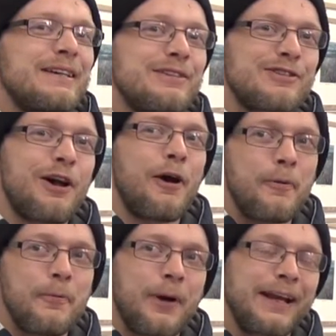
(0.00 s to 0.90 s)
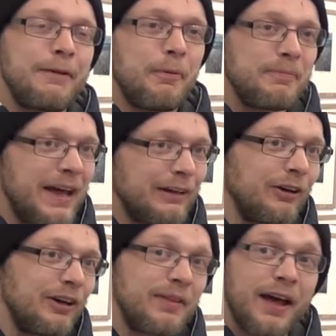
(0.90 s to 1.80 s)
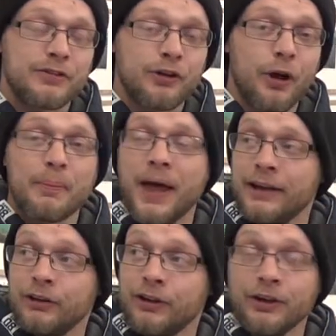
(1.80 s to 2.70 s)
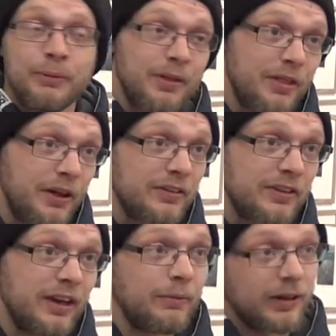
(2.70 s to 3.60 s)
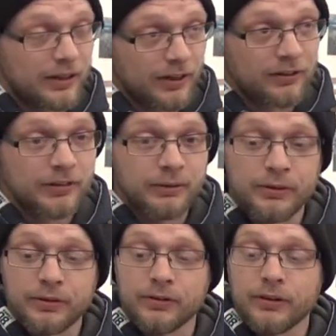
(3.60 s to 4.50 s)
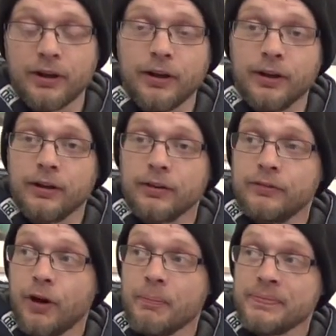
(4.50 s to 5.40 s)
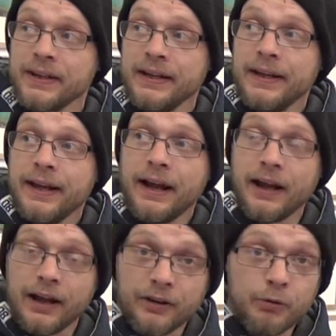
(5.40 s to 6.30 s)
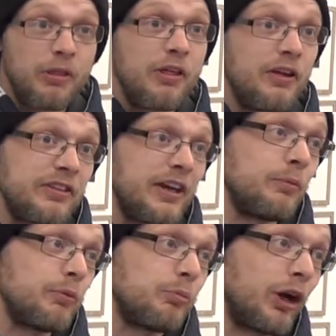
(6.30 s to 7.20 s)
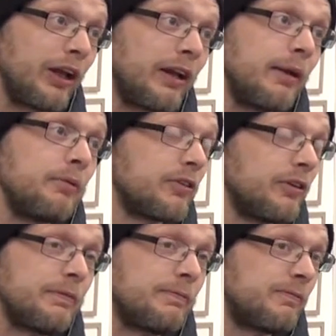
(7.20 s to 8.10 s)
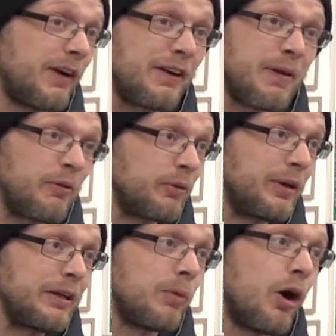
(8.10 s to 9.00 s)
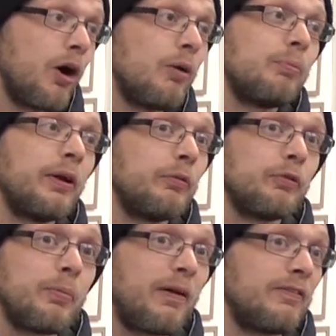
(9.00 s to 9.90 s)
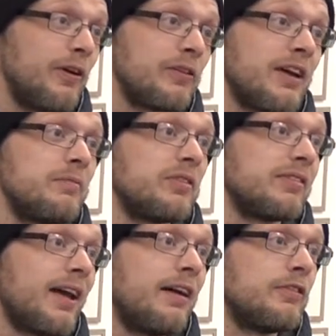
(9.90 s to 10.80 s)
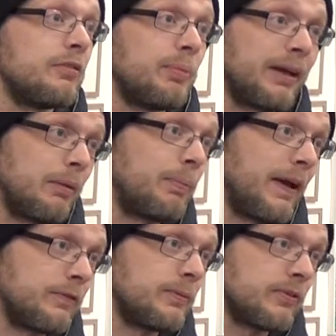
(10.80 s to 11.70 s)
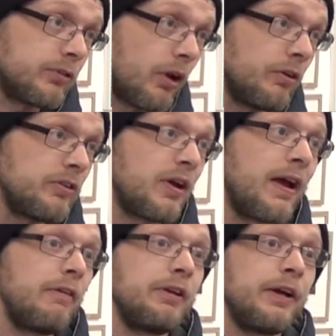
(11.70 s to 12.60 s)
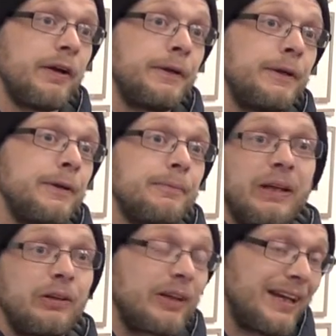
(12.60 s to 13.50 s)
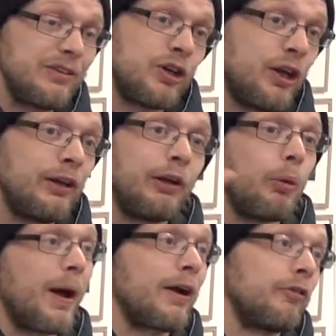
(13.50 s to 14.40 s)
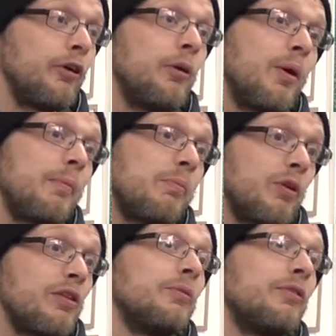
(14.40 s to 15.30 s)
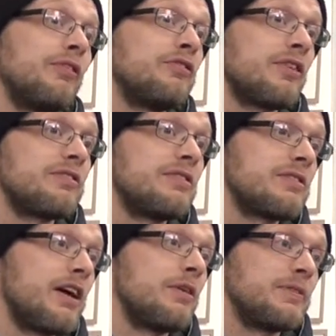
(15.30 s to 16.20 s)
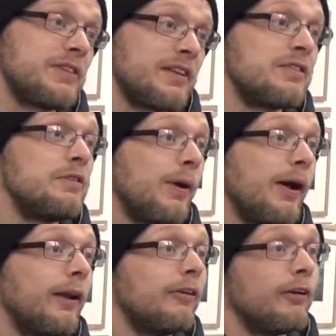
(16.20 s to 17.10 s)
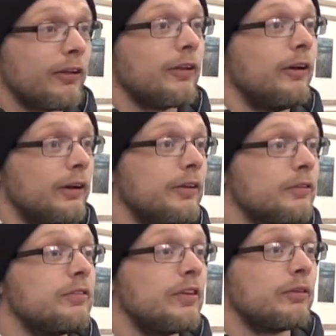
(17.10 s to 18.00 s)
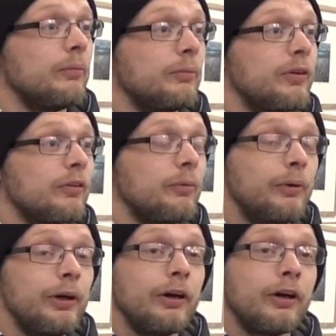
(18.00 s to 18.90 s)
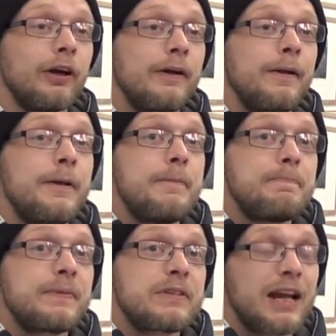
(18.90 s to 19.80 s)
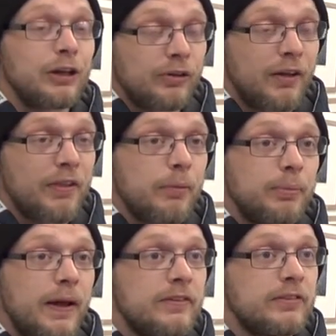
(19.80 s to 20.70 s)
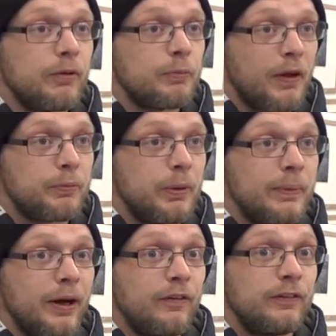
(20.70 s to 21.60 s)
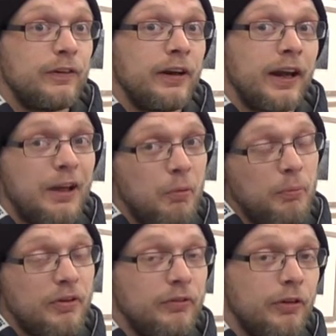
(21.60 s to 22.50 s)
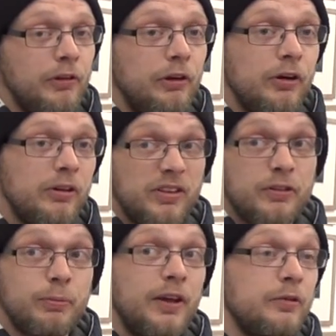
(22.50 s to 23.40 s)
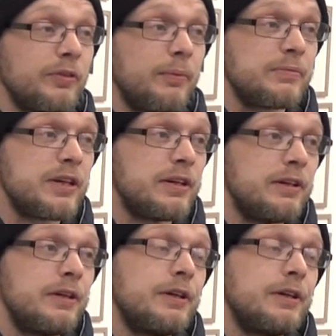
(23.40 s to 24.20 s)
So I came up, had a look at that shop, I had a look at number 13 where Kirsty was from. Number 13 was brilliant. It was only £5 a week more, but it was about 4 times the size, a bigger basement storage area, little kitchen, a little back room, and my brother was interested in setting up a tattoo parlour, and I thought, this'll work. So I had a look around that place. I was about to put my offer in. I came up to have another look. This place was empty.